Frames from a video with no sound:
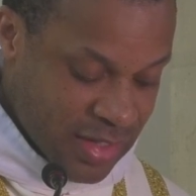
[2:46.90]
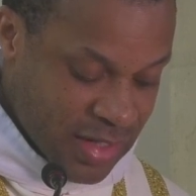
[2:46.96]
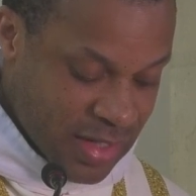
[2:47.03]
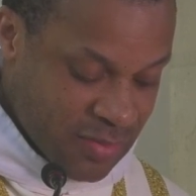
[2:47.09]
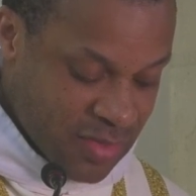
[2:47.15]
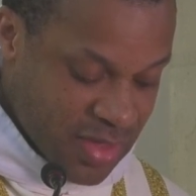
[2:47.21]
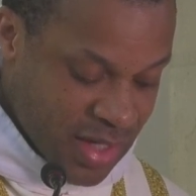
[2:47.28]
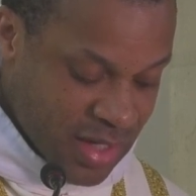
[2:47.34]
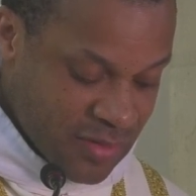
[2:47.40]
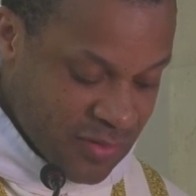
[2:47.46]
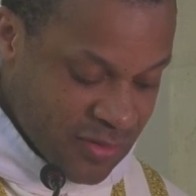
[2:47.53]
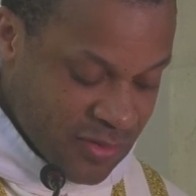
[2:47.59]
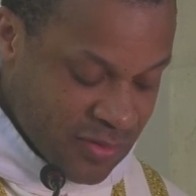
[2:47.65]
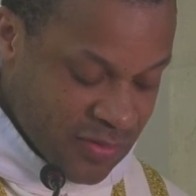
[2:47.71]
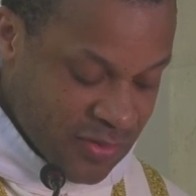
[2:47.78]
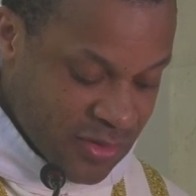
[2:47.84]
And I'm
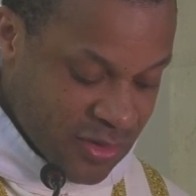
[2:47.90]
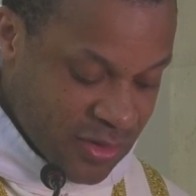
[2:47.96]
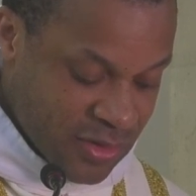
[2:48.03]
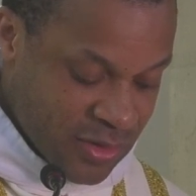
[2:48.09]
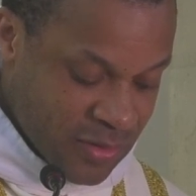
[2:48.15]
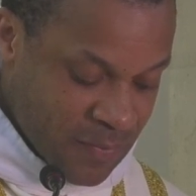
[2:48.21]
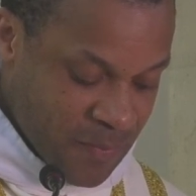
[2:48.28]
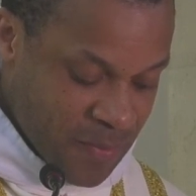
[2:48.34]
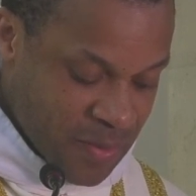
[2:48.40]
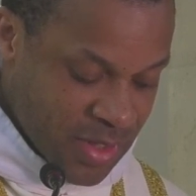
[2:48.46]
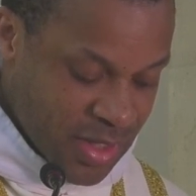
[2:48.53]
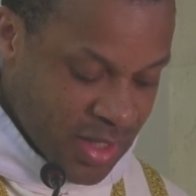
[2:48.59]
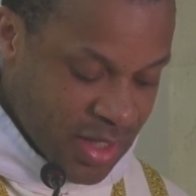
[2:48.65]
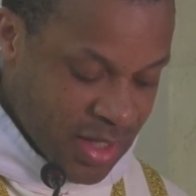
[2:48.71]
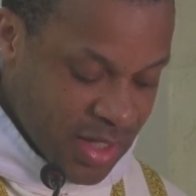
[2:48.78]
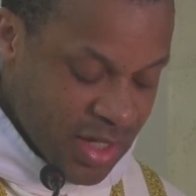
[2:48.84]
thankful for
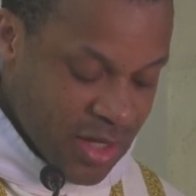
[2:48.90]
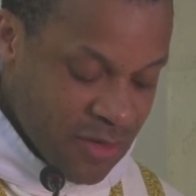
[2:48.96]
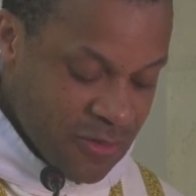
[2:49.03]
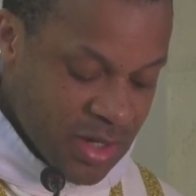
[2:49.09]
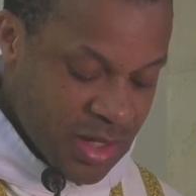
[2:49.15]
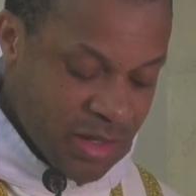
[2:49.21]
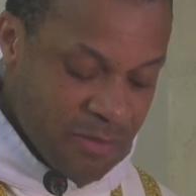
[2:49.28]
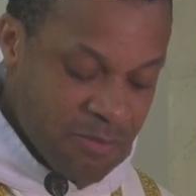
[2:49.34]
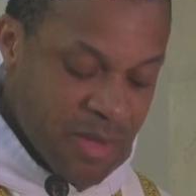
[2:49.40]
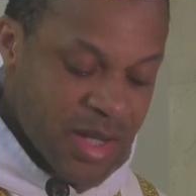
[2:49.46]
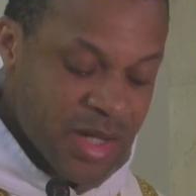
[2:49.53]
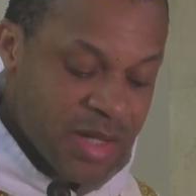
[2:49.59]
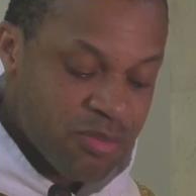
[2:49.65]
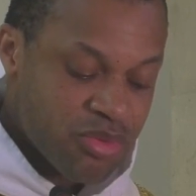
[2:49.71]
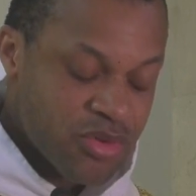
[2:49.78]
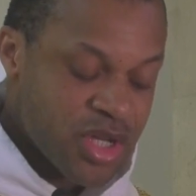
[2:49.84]
hearing
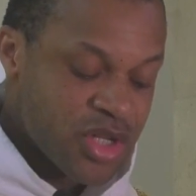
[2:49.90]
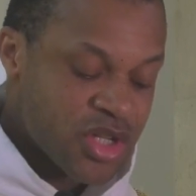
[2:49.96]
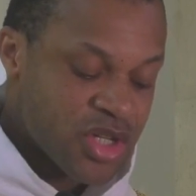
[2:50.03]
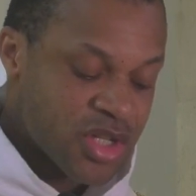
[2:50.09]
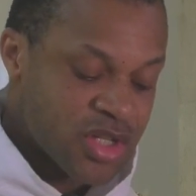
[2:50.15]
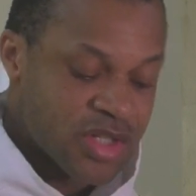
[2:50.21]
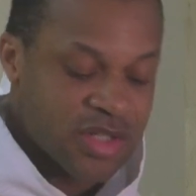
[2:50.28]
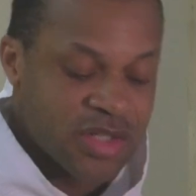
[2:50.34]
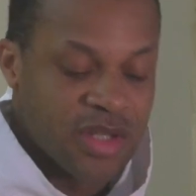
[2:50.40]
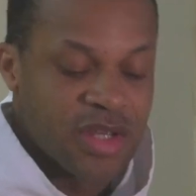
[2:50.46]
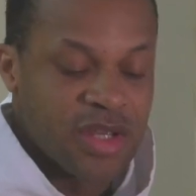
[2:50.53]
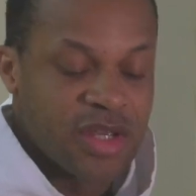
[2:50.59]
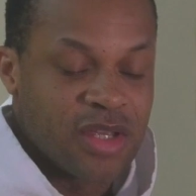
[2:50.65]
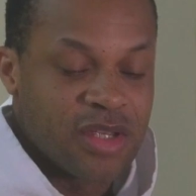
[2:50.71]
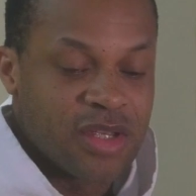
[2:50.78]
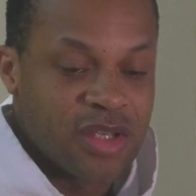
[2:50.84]
many preachers
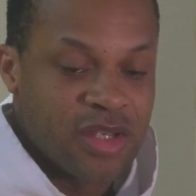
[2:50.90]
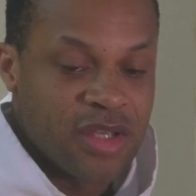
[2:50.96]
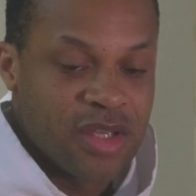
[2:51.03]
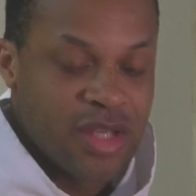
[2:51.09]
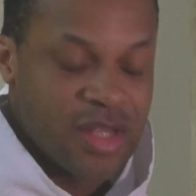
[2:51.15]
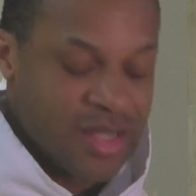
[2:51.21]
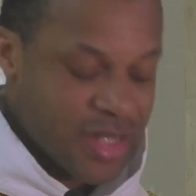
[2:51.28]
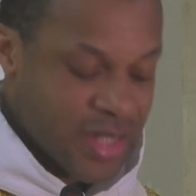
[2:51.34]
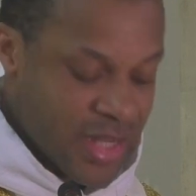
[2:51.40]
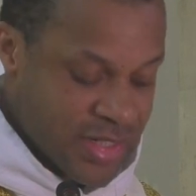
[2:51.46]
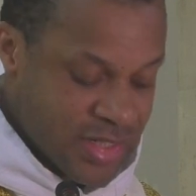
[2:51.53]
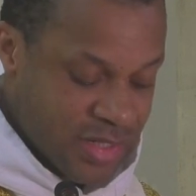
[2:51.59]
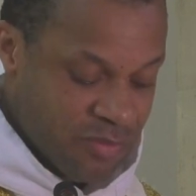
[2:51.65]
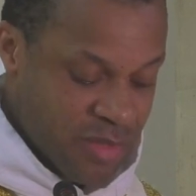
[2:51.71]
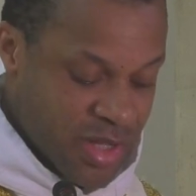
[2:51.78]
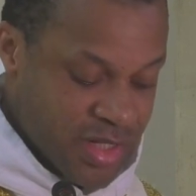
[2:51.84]
in the
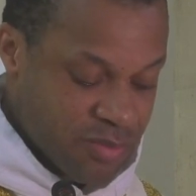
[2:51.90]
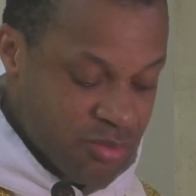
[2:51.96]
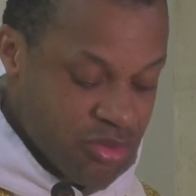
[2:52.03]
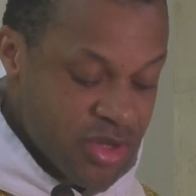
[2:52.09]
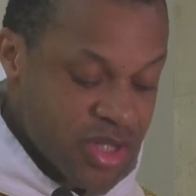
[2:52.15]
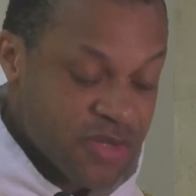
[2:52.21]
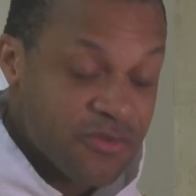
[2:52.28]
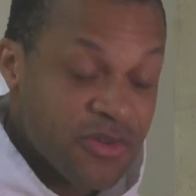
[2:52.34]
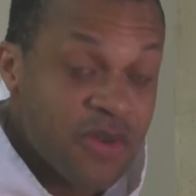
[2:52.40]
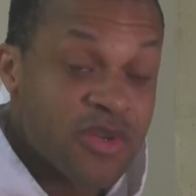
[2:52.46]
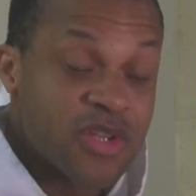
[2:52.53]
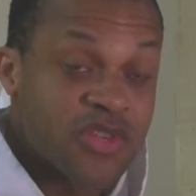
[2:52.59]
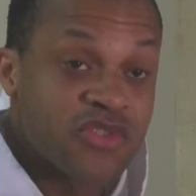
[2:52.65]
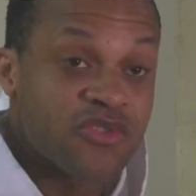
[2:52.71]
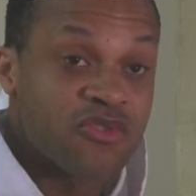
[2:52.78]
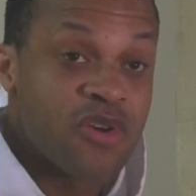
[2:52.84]
Latin Mass, preach
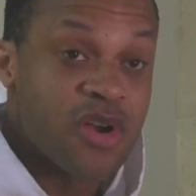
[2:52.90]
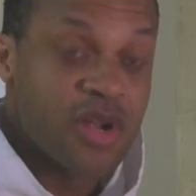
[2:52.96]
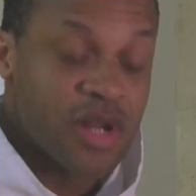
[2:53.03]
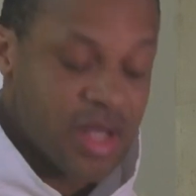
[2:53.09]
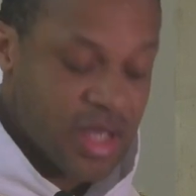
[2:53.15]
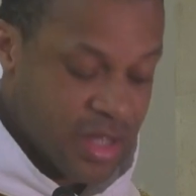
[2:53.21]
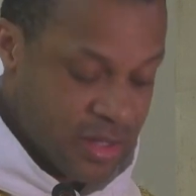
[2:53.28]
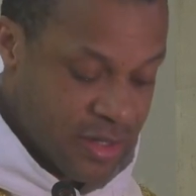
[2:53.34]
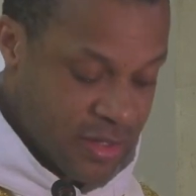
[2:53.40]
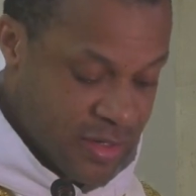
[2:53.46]
very strongly.